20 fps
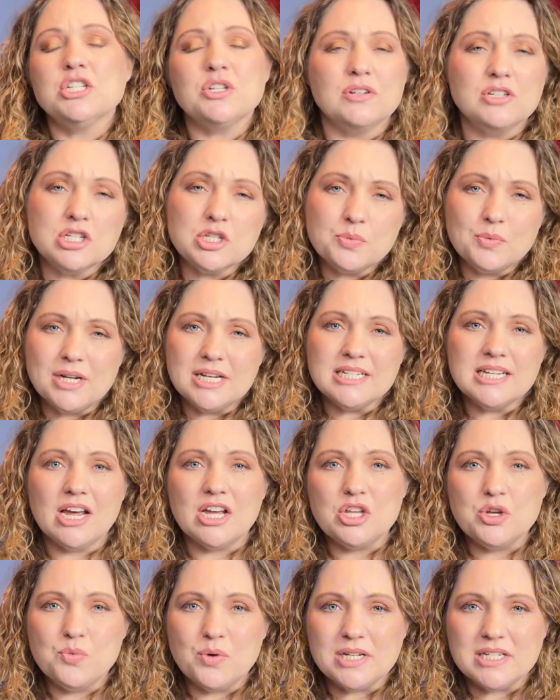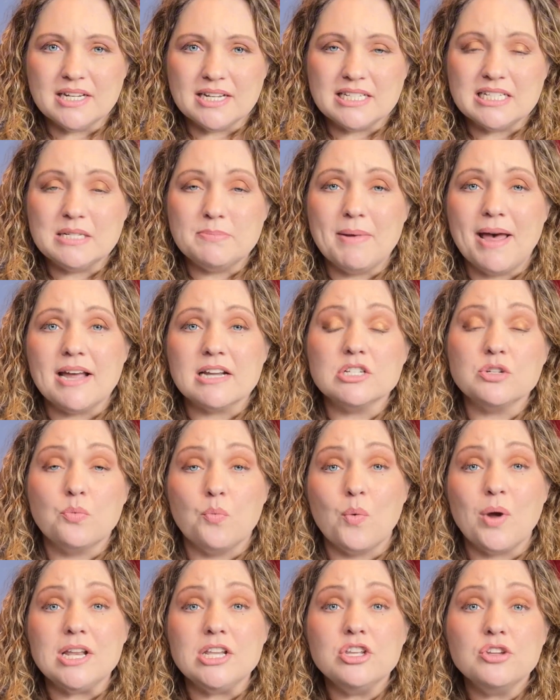So I just want to tell you what to expect
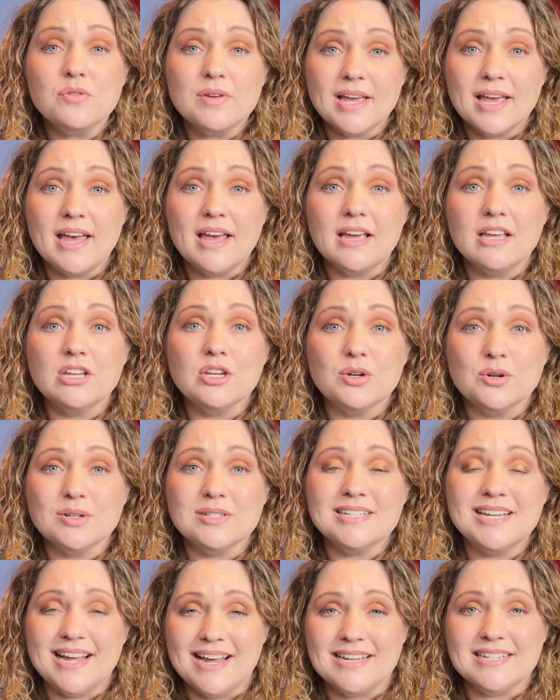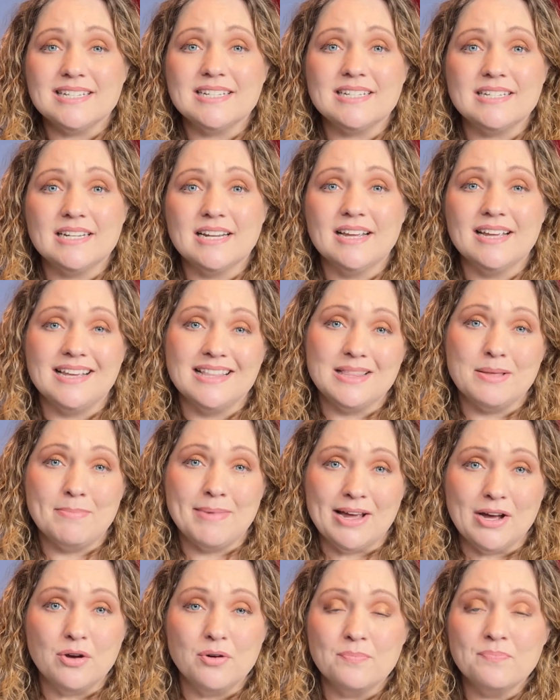when you get your tests in the mail.